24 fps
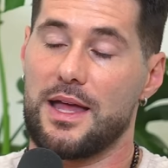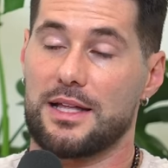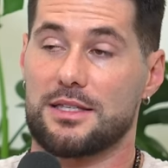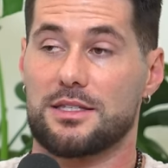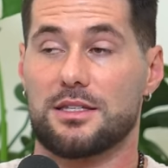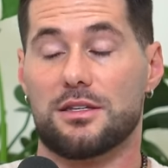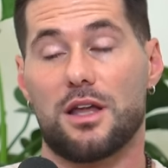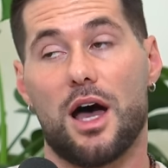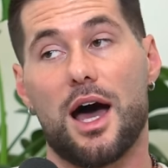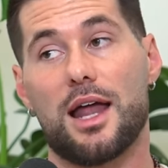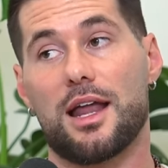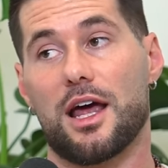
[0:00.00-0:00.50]

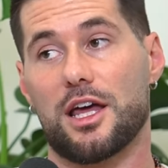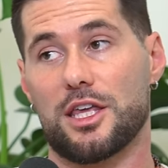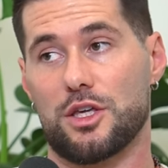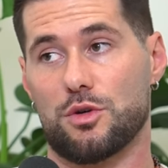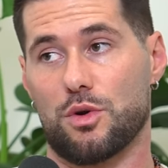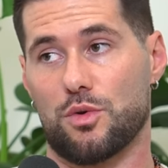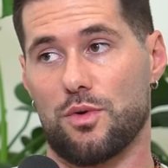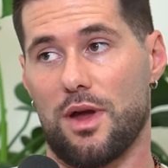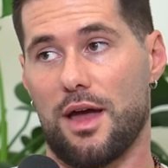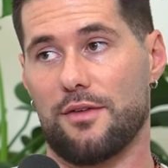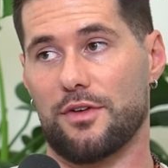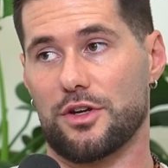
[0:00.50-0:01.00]
That's not how
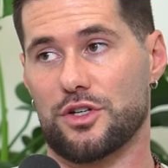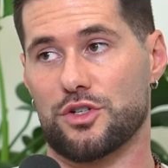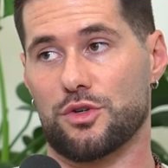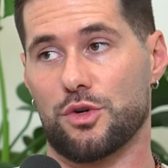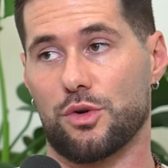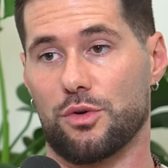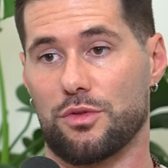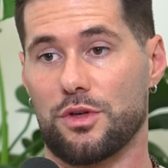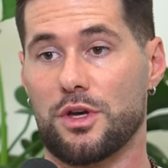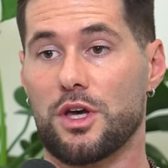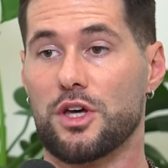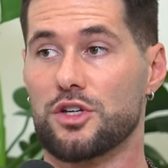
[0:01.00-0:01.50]
you arrive at
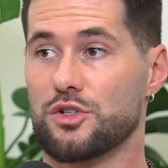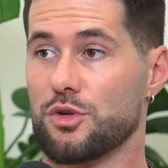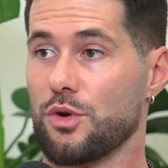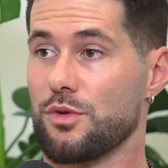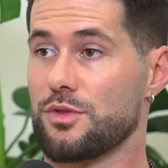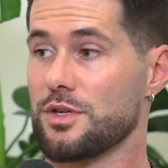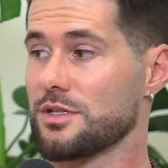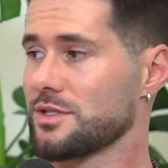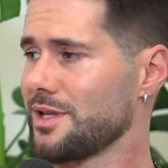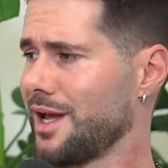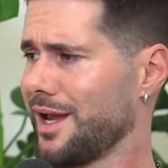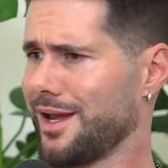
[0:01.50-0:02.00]
truth.
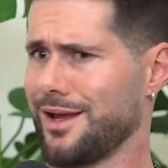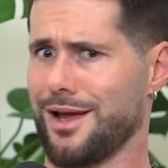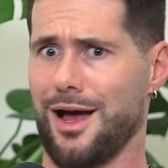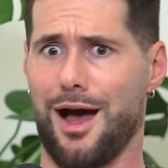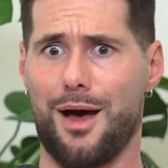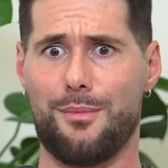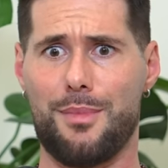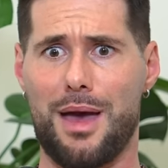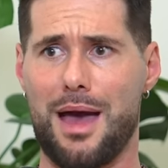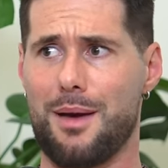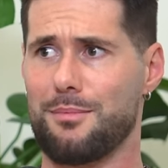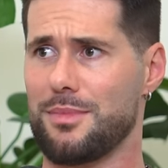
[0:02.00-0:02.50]
Truth is like,
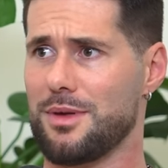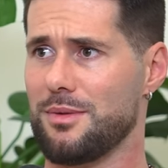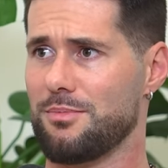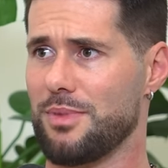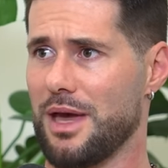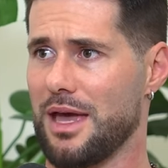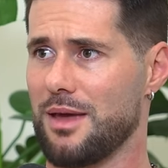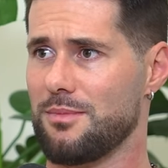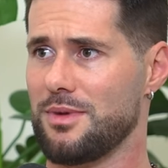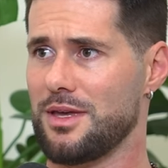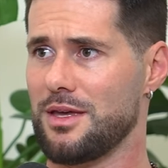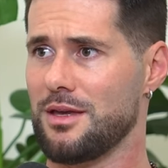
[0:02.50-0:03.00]
come at me,
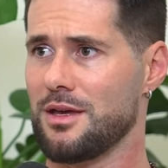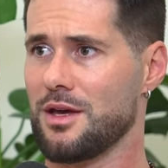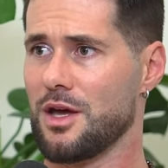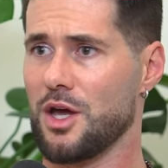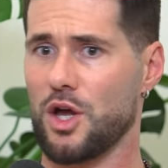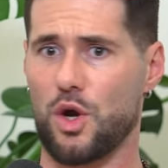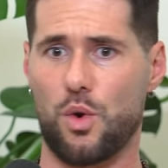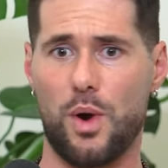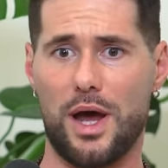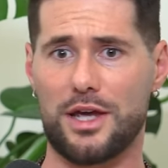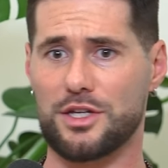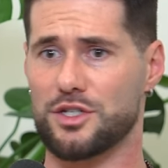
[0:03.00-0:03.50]
baby. That's
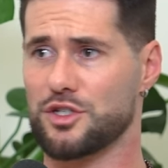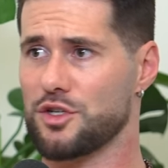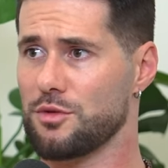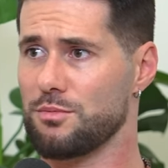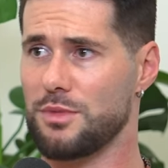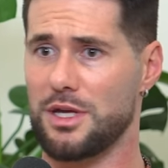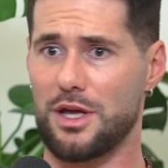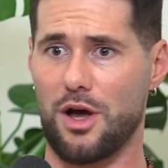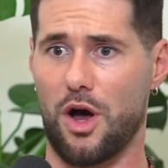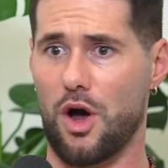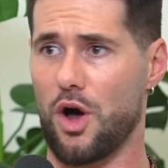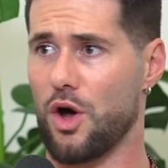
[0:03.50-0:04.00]
right. Question
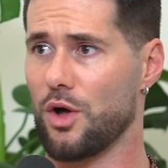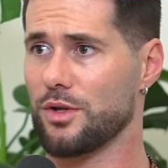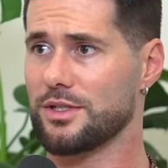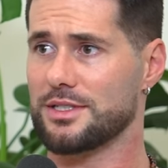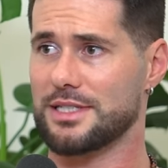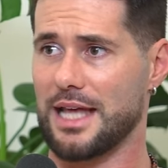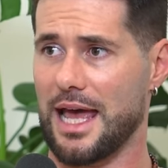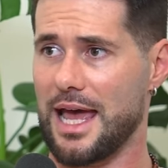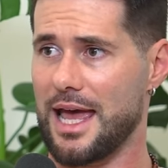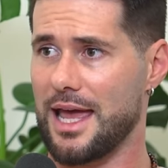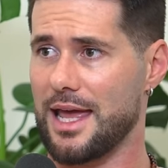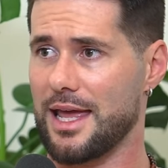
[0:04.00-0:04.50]
me all
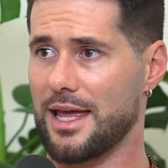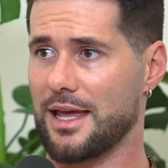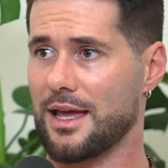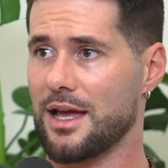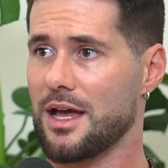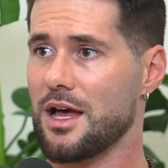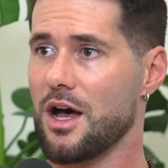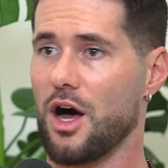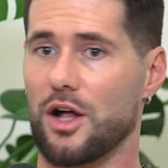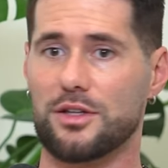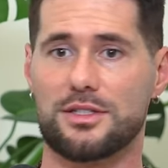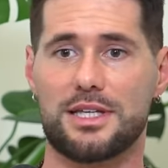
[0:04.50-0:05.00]
that's day.
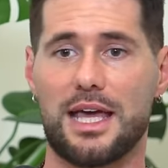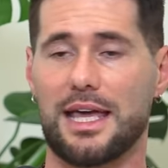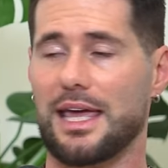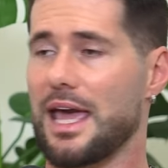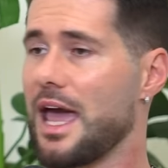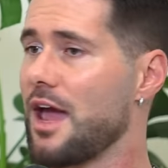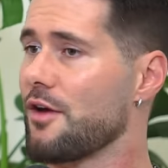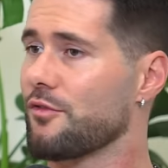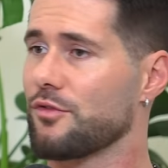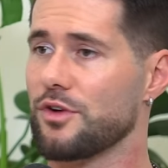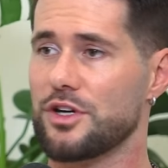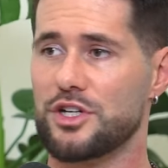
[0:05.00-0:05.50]
Right. I'll take
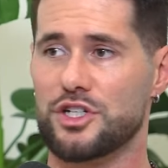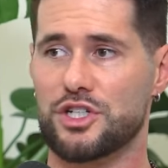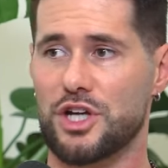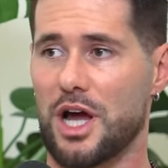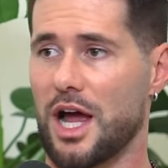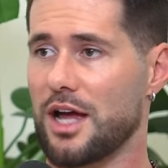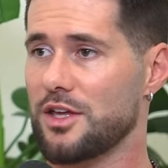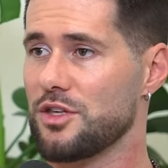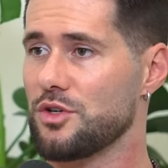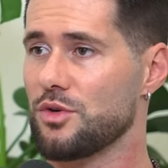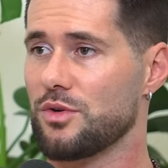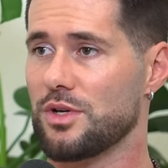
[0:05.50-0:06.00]
right. every
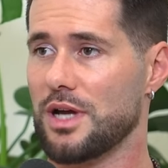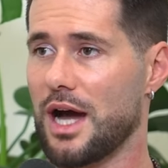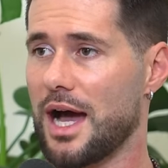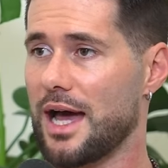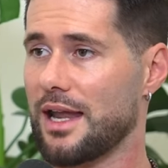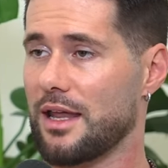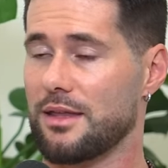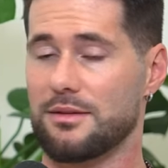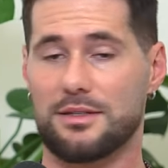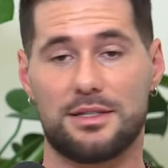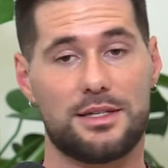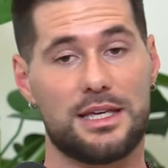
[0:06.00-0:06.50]
shot you
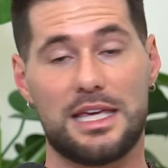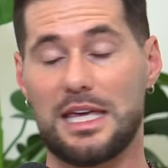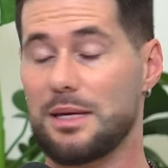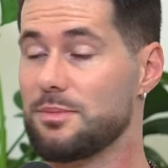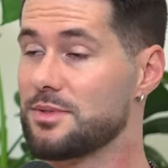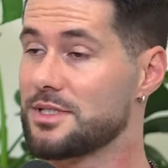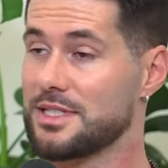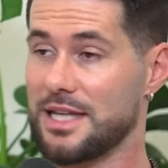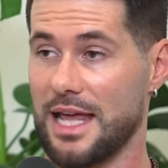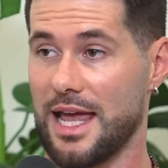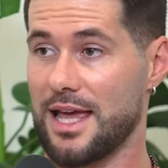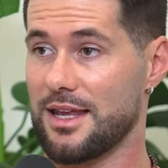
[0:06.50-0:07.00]
got and that's keep
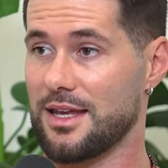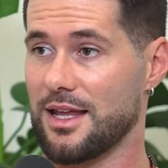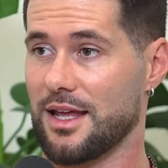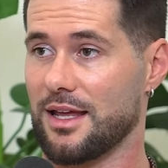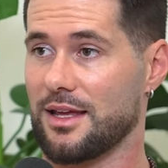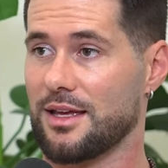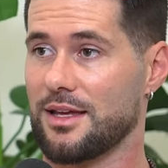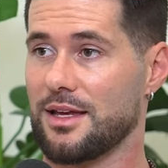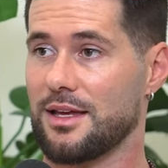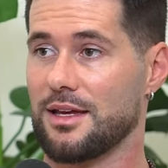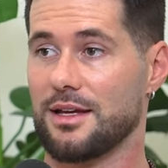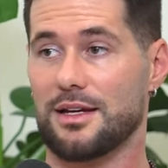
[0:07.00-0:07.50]
right.
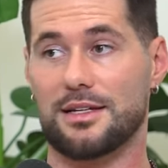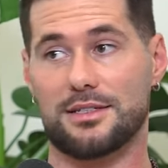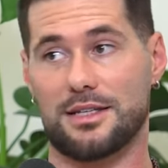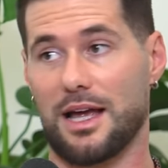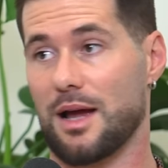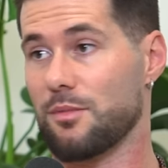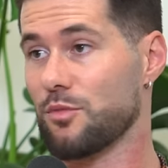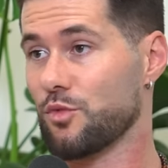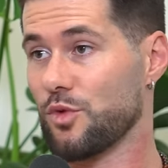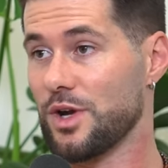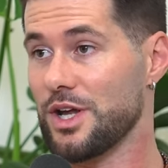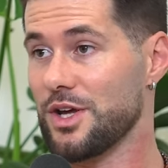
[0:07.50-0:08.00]
standing because
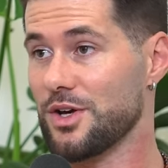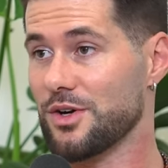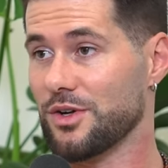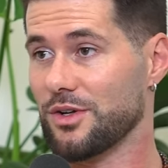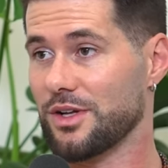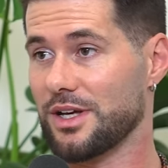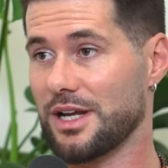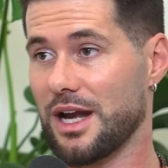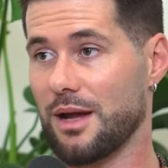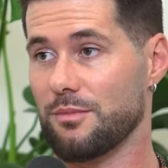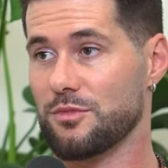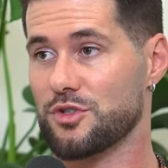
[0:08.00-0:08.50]
I'm
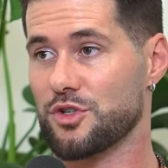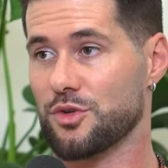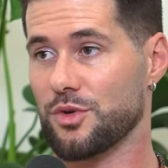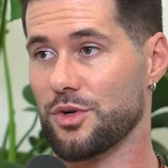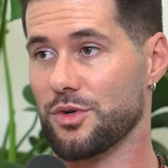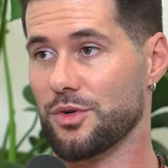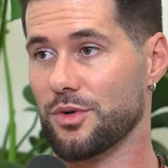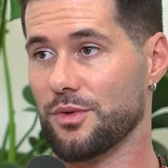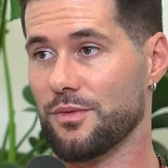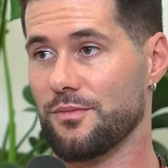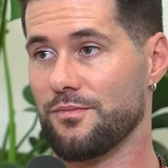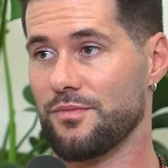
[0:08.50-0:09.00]
real and I'm
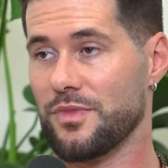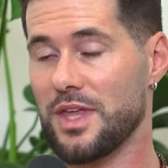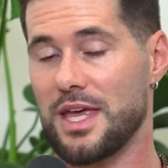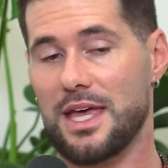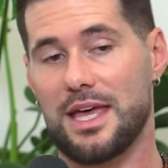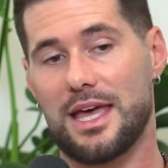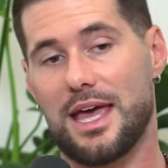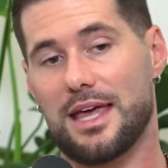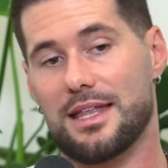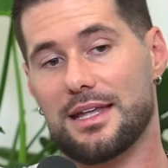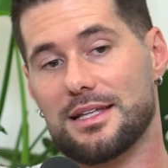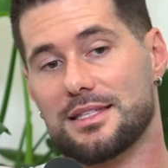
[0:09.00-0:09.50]
true. Right.
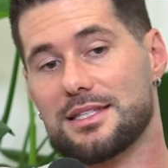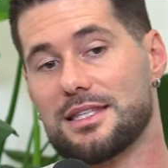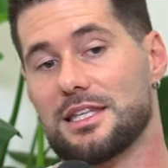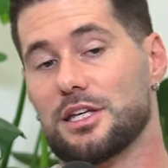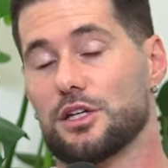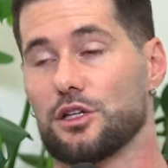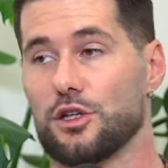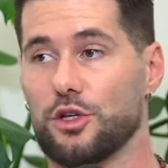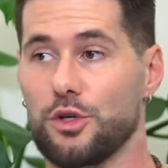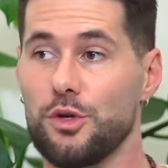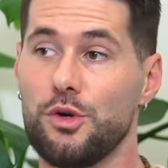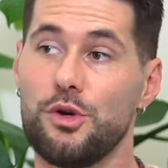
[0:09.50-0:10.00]
And it's the
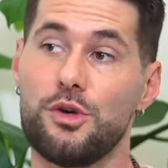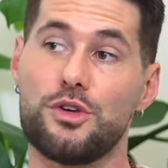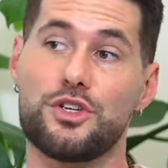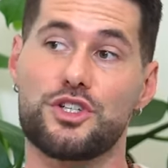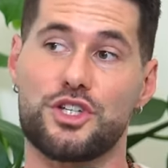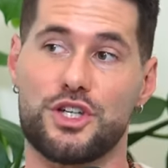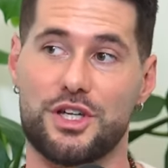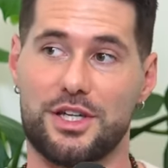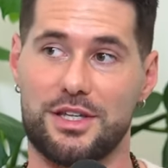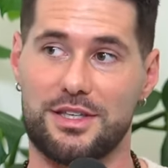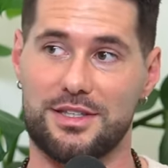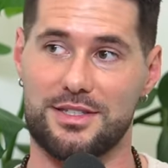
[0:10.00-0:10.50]

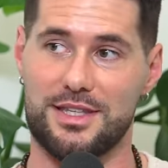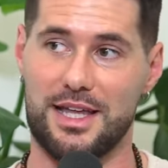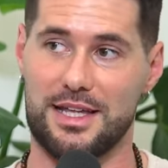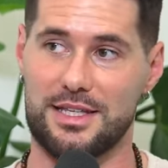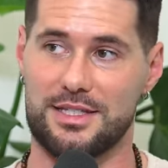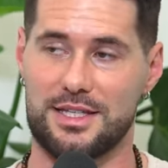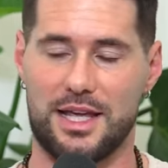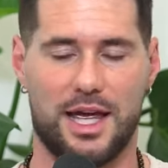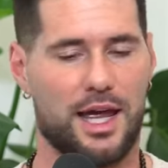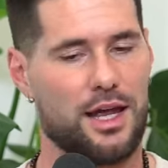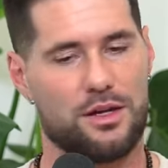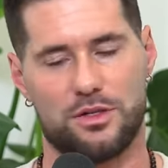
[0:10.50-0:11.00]
illusions that
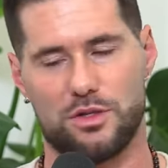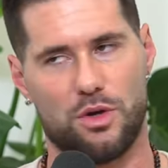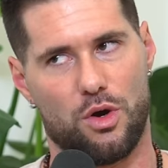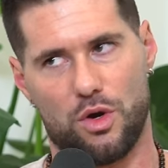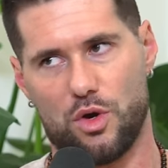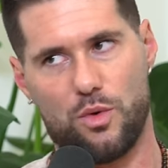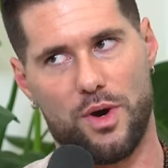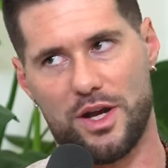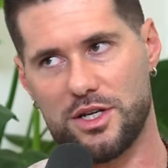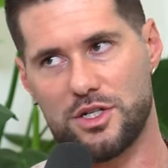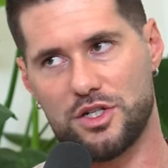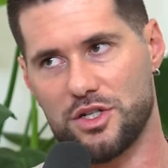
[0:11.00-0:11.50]
say, don't
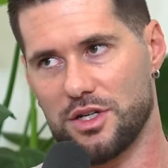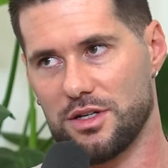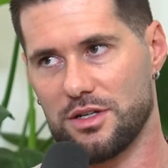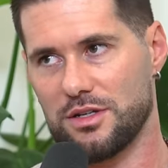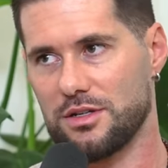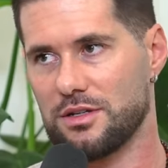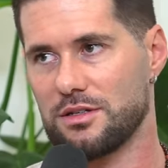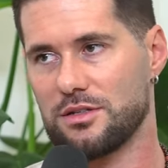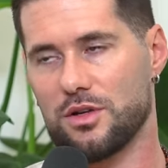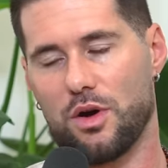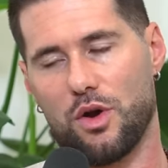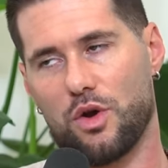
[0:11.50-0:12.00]
question,
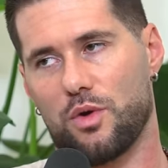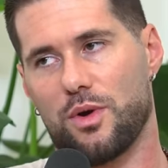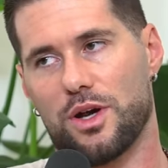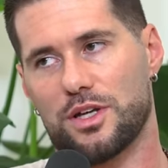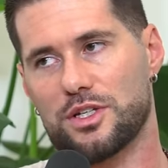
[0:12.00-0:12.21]
don't yeah.